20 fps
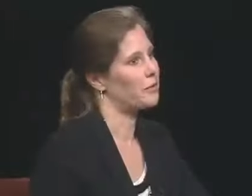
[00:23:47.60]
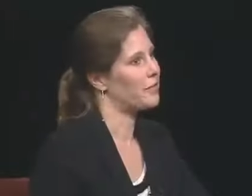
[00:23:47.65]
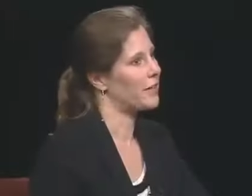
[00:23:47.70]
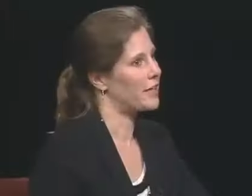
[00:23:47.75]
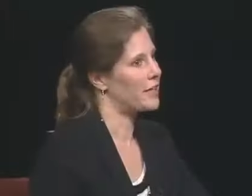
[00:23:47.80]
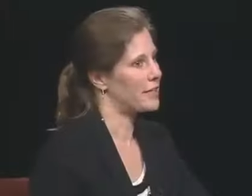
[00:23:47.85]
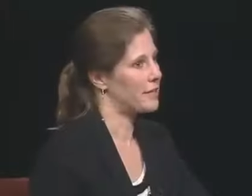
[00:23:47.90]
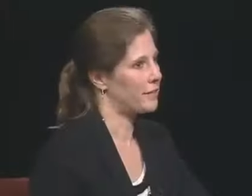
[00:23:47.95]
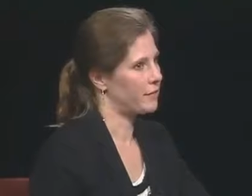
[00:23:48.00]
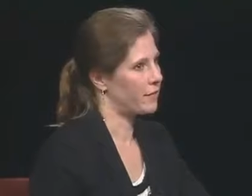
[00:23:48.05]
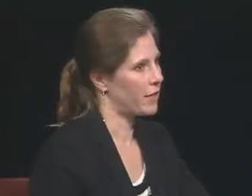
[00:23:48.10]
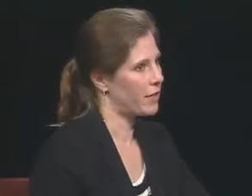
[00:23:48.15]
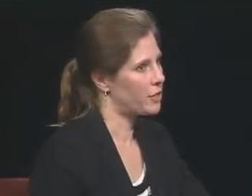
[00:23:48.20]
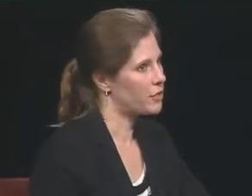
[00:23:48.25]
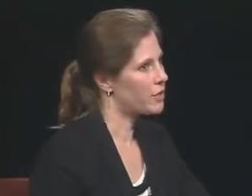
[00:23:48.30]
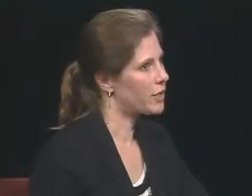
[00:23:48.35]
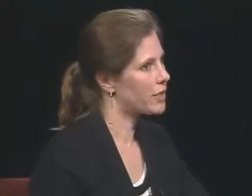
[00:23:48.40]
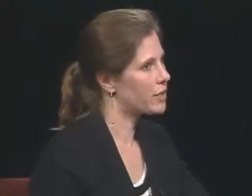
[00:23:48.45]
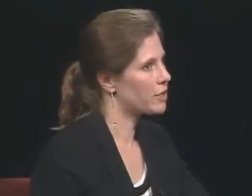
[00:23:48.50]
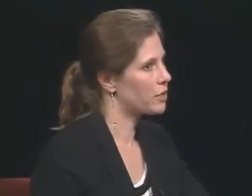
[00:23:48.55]
they're very different.
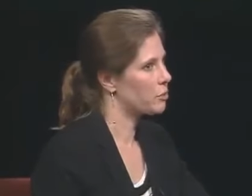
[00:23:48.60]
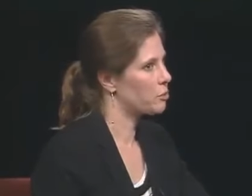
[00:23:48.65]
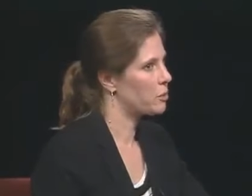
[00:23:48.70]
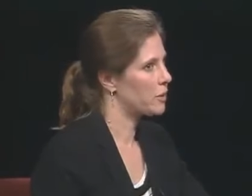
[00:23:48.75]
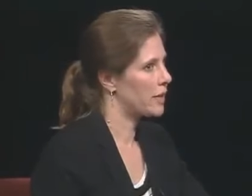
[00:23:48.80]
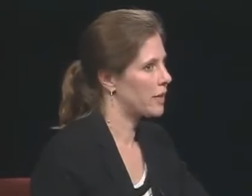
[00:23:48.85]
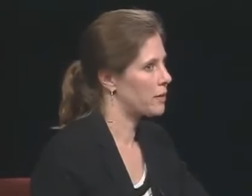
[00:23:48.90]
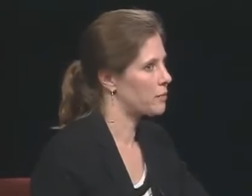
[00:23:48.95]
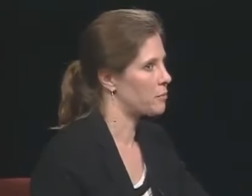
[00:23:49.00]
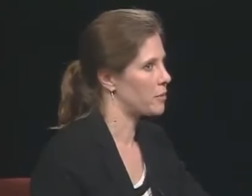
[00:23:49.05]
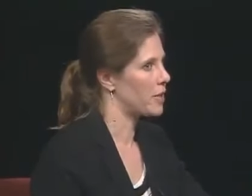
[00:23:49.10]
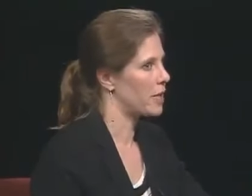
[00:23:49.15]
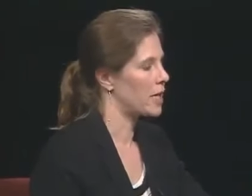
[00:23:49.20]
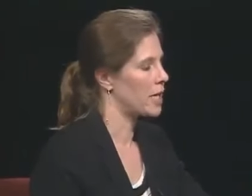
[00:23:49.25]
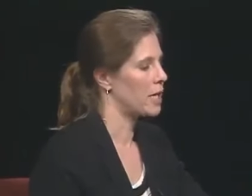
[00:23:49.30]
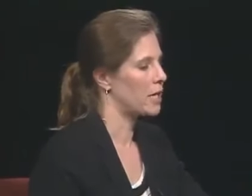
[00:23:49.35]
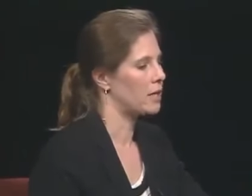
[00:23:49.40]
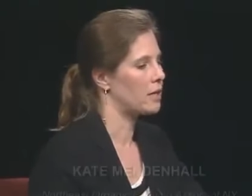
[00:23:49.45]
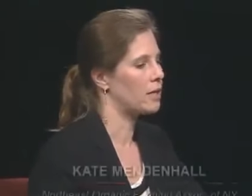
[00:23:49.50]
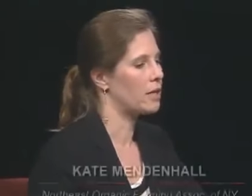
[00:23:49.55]
Traditional plant
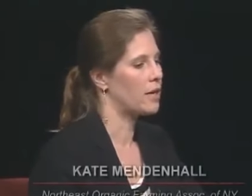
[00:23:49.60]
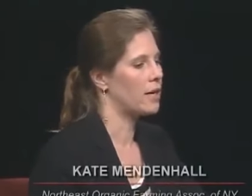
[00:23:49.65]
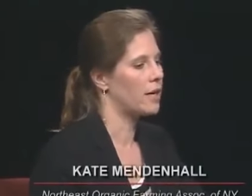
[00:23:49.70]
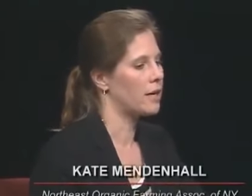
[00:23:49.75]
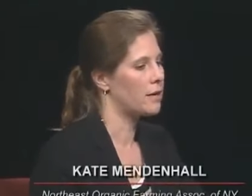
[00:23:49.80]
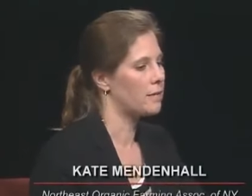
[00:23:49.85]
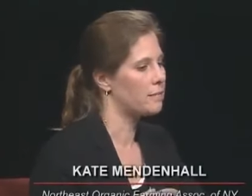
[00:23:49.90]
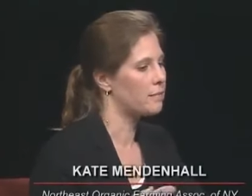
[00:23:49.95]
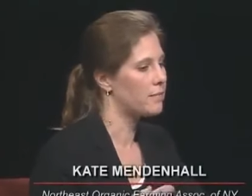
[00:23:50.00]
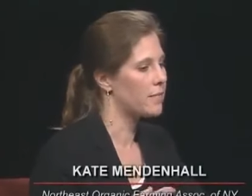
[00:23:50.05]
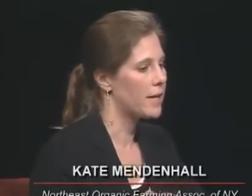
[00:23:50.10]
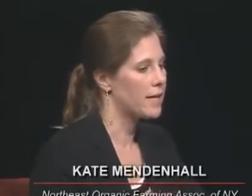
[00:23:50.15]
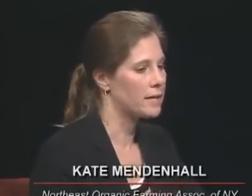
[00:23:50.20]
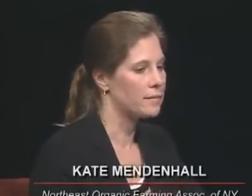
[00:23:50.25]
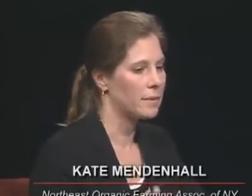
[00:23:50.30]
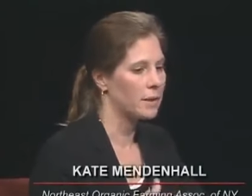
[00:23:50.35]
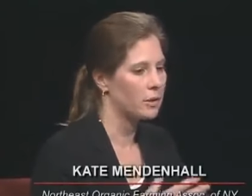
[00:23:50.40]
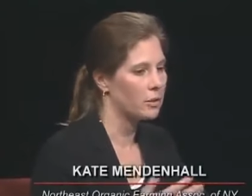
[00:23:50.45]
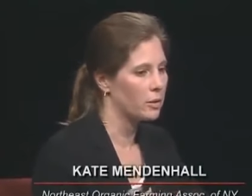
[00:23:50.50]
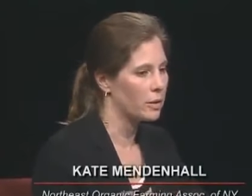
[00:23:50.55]
breeding um, has
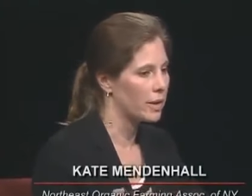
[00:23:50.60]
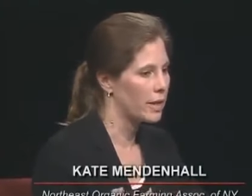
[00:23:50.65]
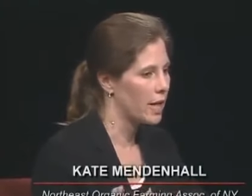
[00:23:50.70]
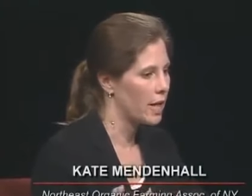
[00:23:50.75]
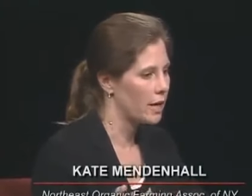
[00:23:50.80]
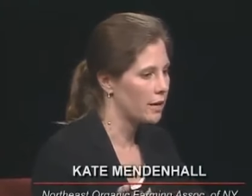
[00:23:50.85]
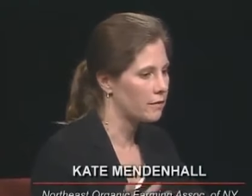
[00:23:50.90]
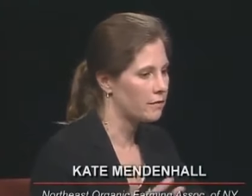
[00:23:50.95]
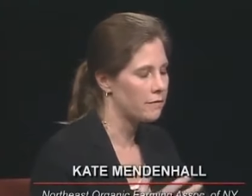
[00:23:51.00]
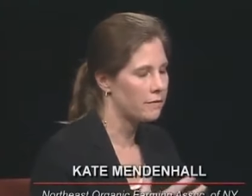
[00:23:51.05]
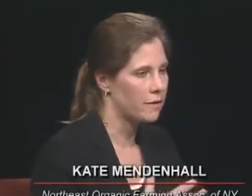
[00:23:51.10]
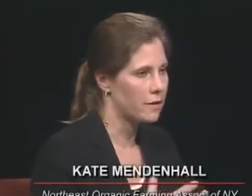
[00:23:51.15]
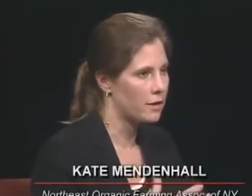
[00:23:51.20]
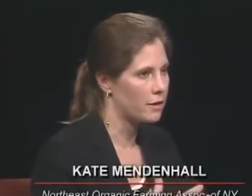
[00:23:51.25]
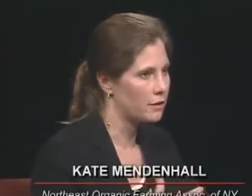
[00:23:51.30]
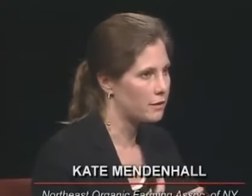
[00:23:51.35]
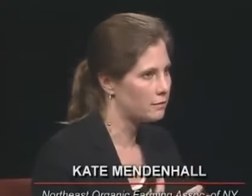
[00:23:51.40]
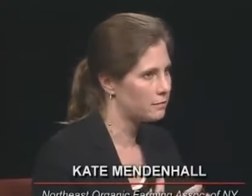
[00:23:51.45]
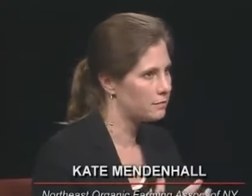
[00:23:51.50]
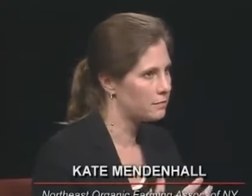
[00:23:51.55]
been going on
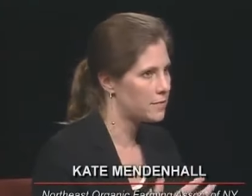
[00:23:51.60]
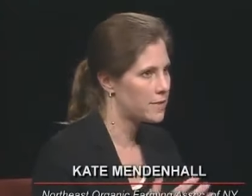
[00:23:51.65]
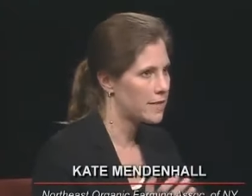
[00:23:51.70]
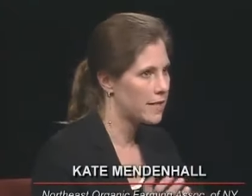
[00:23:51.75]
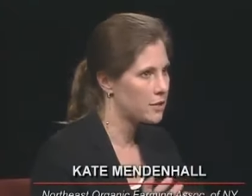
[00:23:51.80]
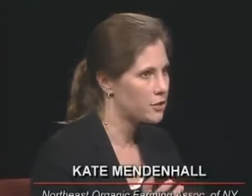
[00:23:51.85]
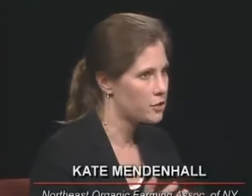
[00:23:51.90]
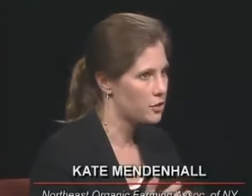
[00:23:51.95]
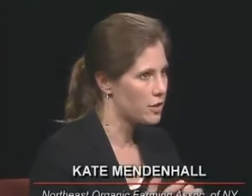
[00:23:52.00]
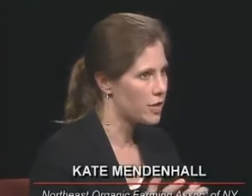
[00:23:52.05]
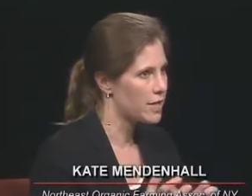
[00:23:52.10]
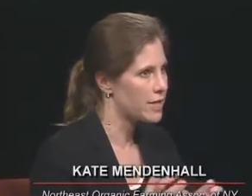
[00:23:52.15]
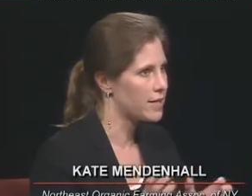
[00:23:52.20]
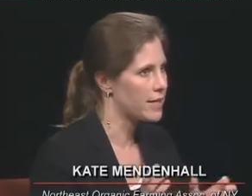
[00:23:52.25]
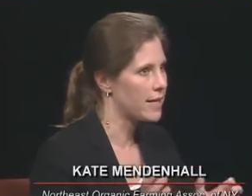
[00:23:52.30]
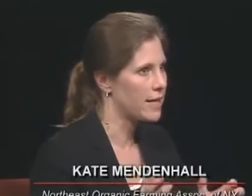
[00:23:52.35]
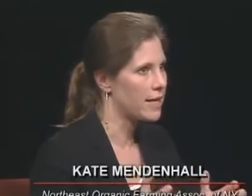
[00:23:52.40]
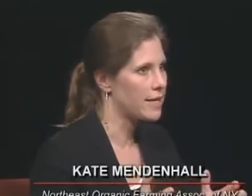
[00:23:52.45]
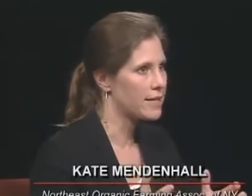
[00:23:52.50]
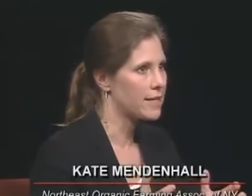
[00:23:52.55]
for centuries,
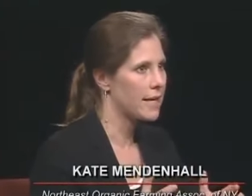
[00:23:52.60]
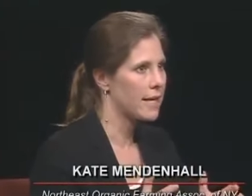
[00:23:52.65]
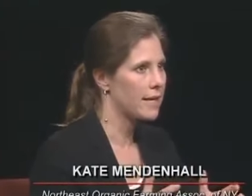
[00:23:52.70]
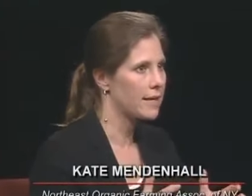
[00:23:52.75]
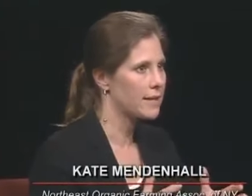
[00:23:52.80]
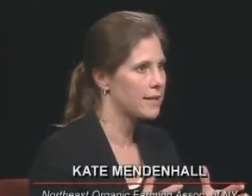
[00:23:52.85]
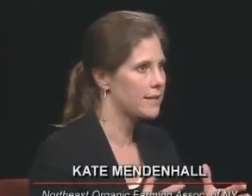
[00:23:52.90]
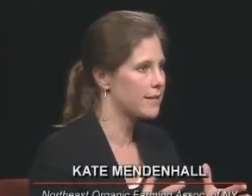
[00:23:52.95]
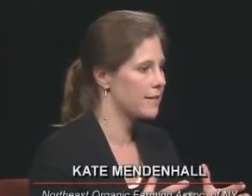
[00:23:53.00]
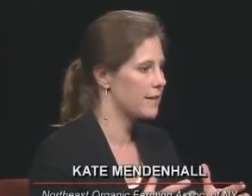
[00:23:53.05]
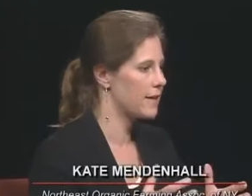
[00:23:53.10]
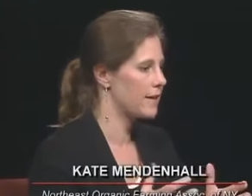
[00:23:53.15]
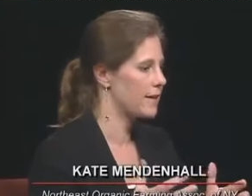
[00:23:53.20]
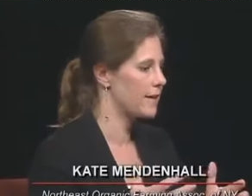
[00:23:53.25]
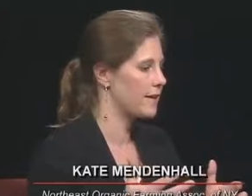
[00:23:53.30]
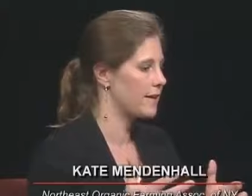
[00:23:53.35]
and it takes